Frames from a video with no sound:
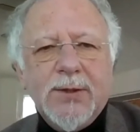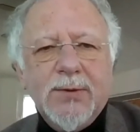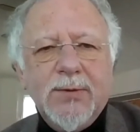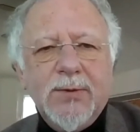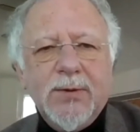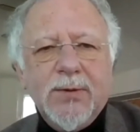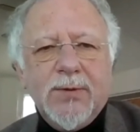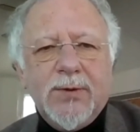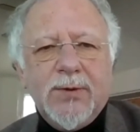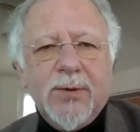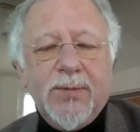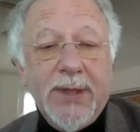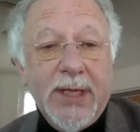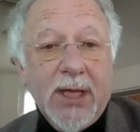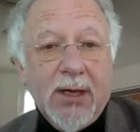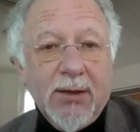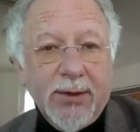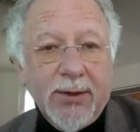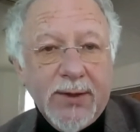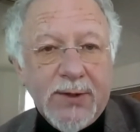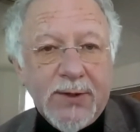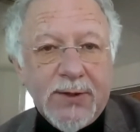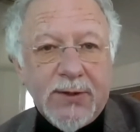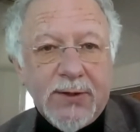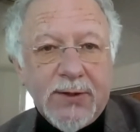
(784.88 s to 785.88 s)
to be
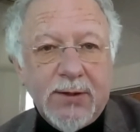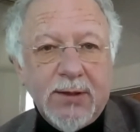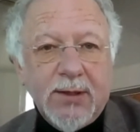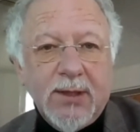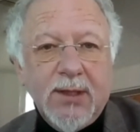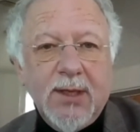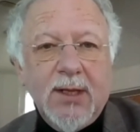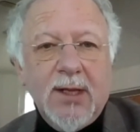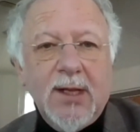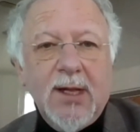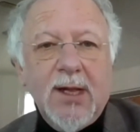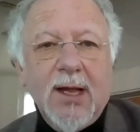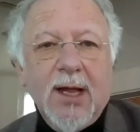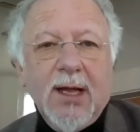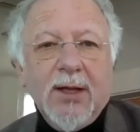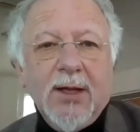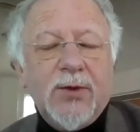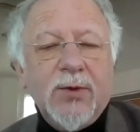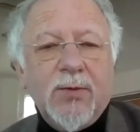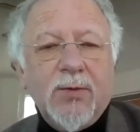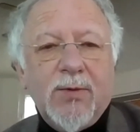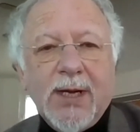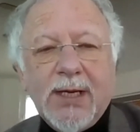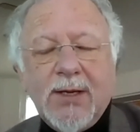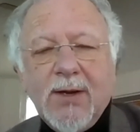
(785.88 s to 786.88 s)
honest and
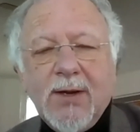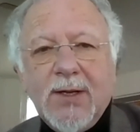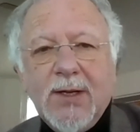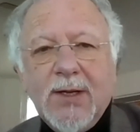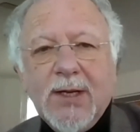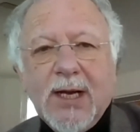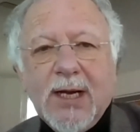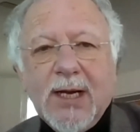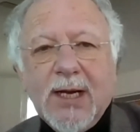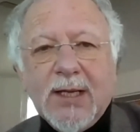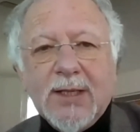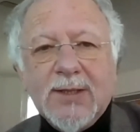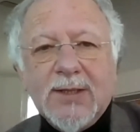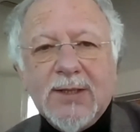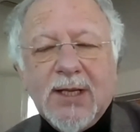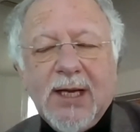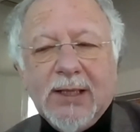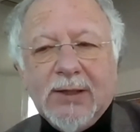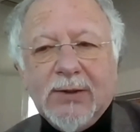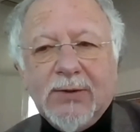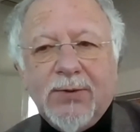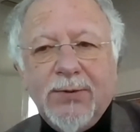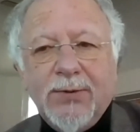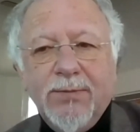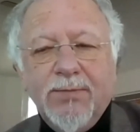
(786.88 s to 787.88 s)
to recognize
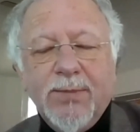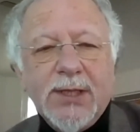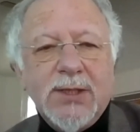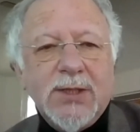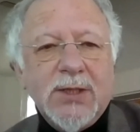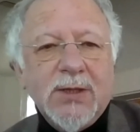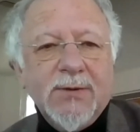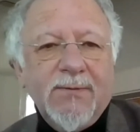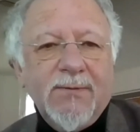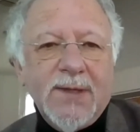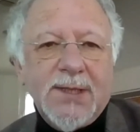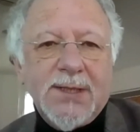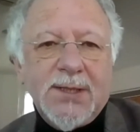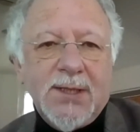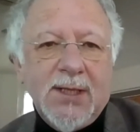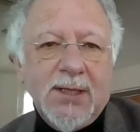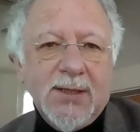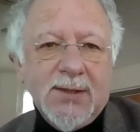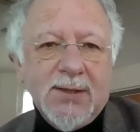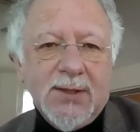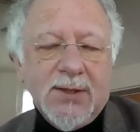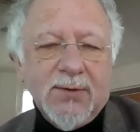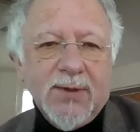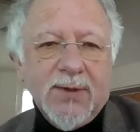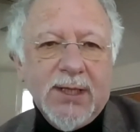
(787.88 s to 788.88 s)
that through much of its
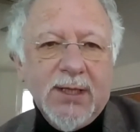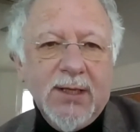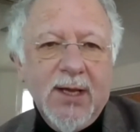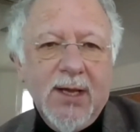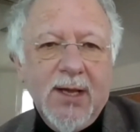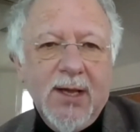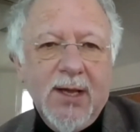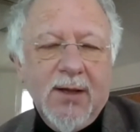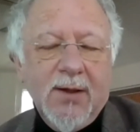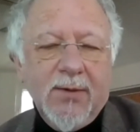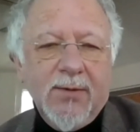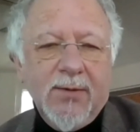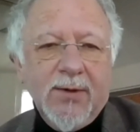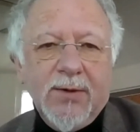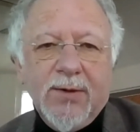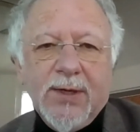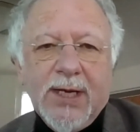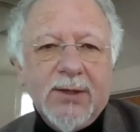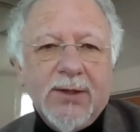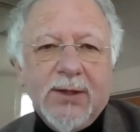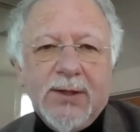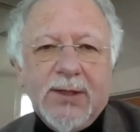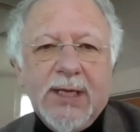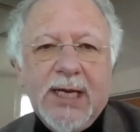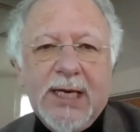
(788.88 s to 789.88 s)
history, the
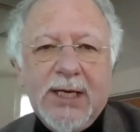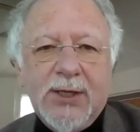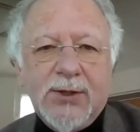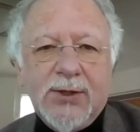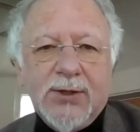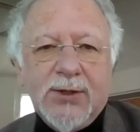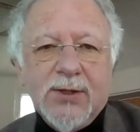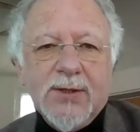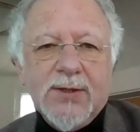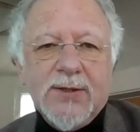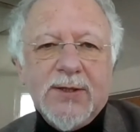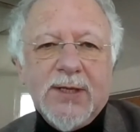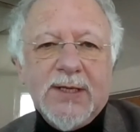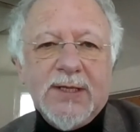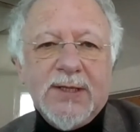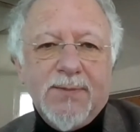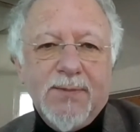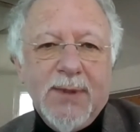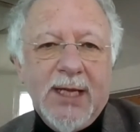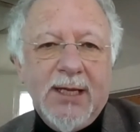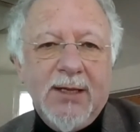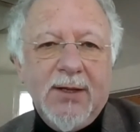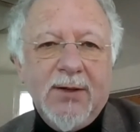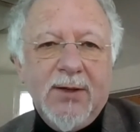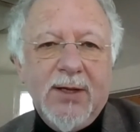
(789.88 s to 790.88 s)
United Nations is
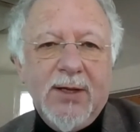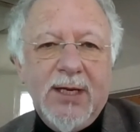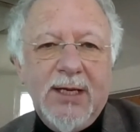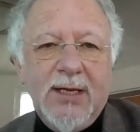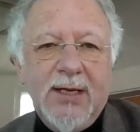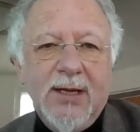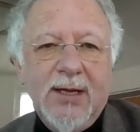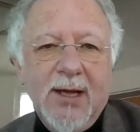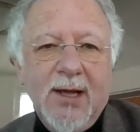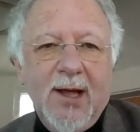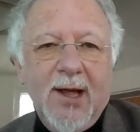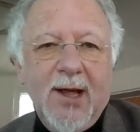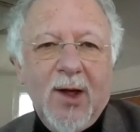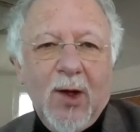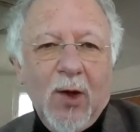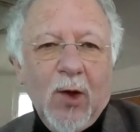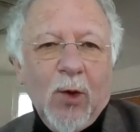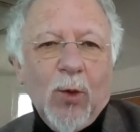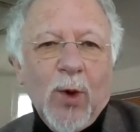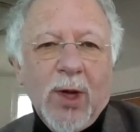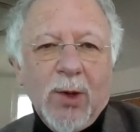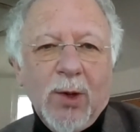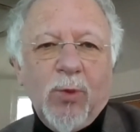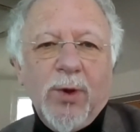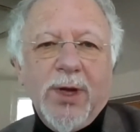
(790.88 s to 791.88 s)
mainly
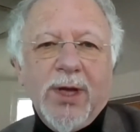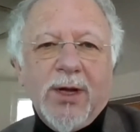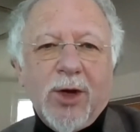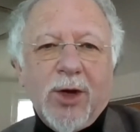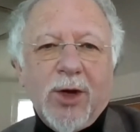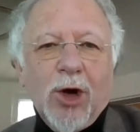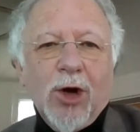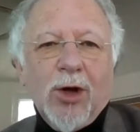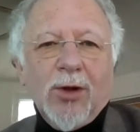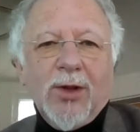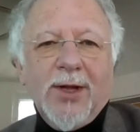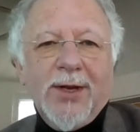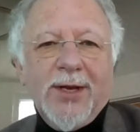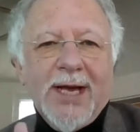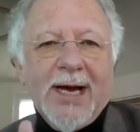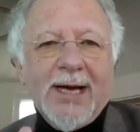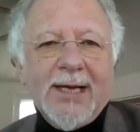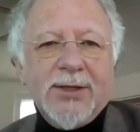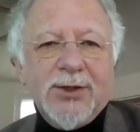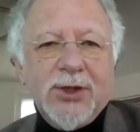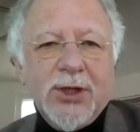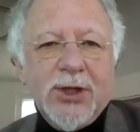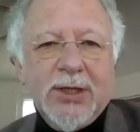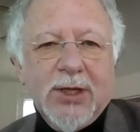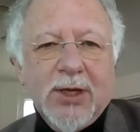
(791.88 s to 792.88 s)
what we call an
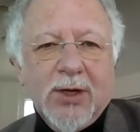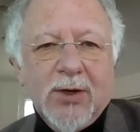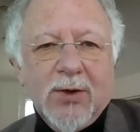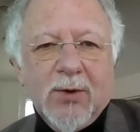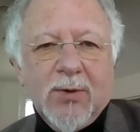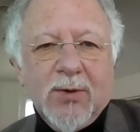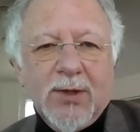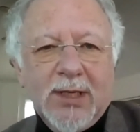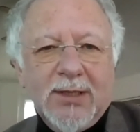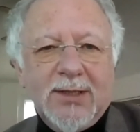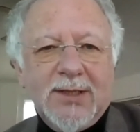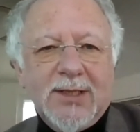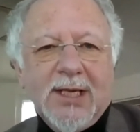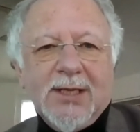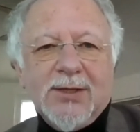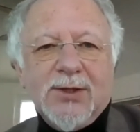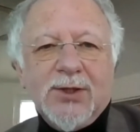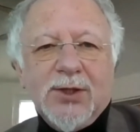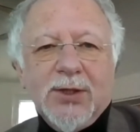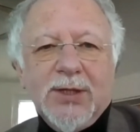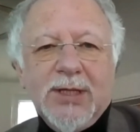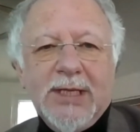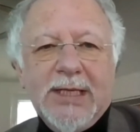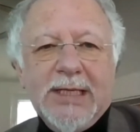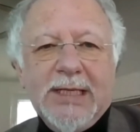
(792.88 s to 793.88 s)
IGO.
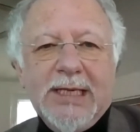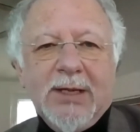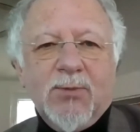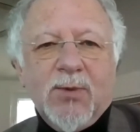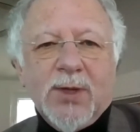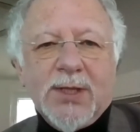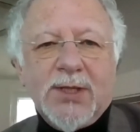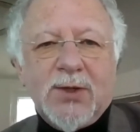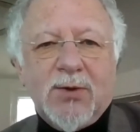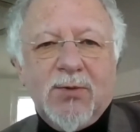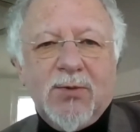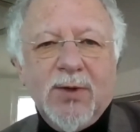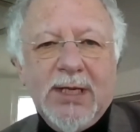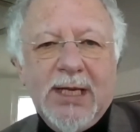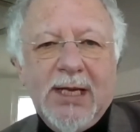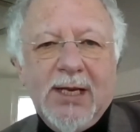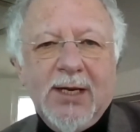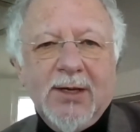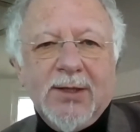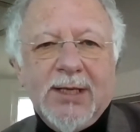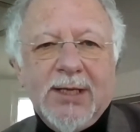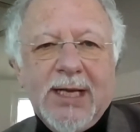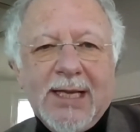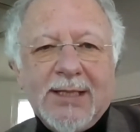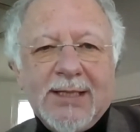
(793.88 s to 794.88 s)
Essentially, it was
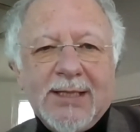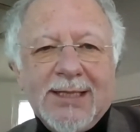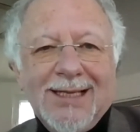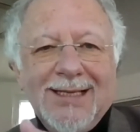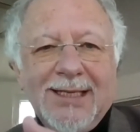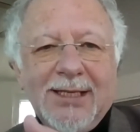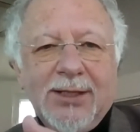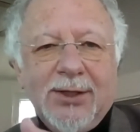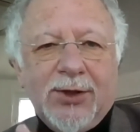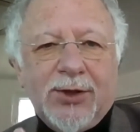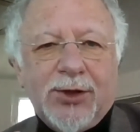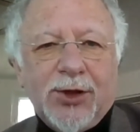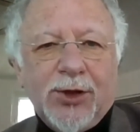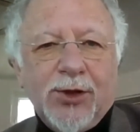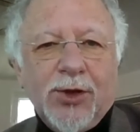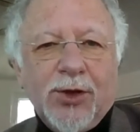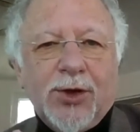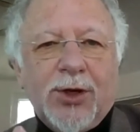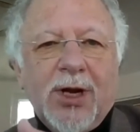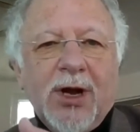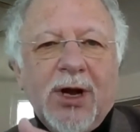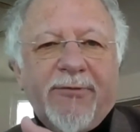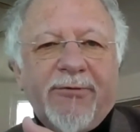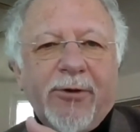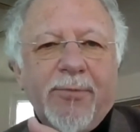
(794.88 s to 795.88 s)
created as an
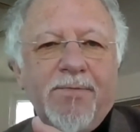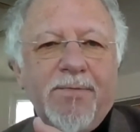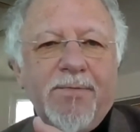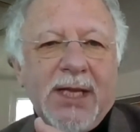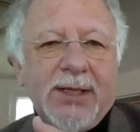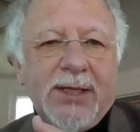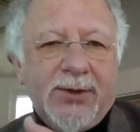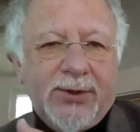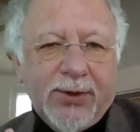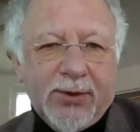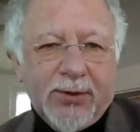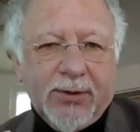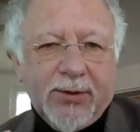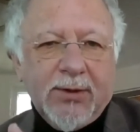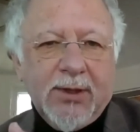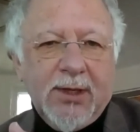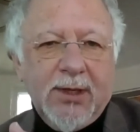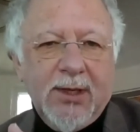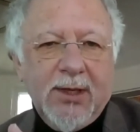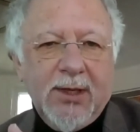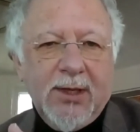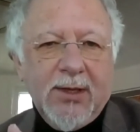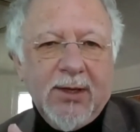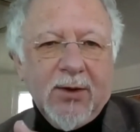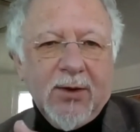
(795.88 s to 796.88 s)
intergovernmental
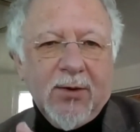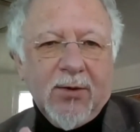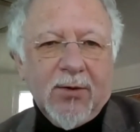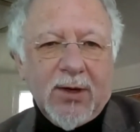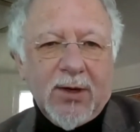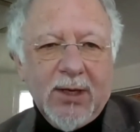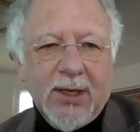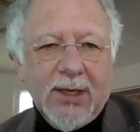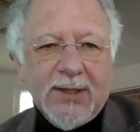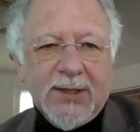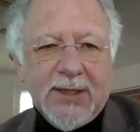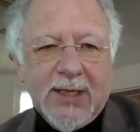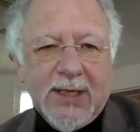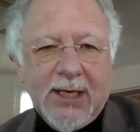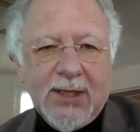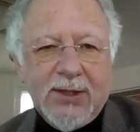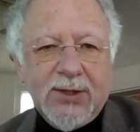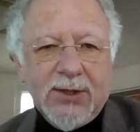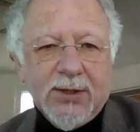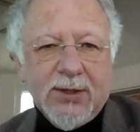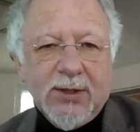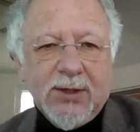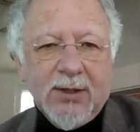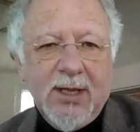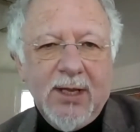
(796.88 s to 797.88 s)

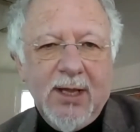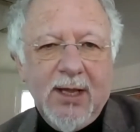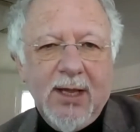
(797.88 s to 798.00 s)
organization.